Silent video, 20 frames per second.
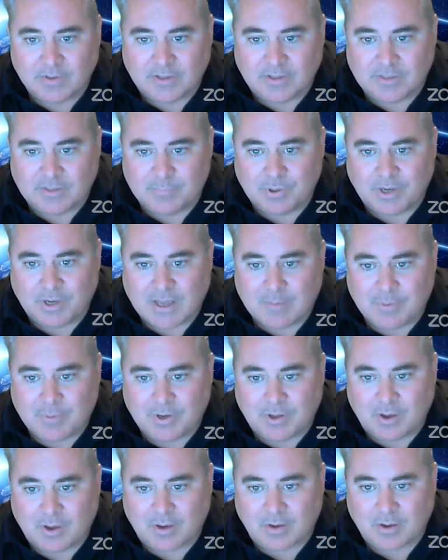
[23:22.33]
Input
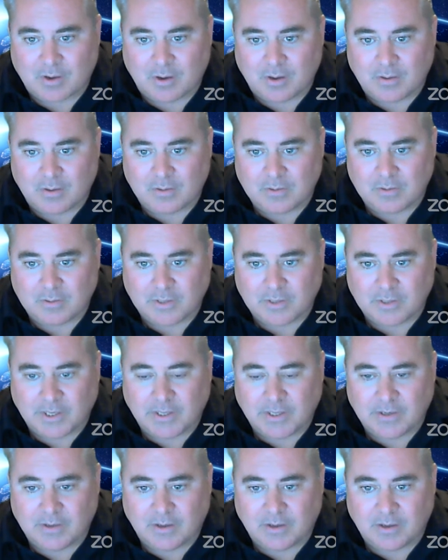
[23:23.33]
Output Hong Kong,
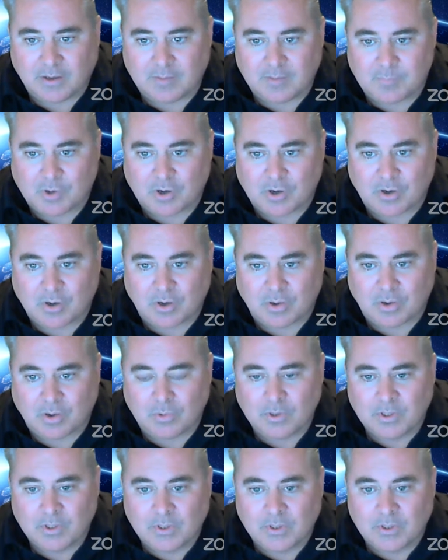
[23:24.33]
and Emergo.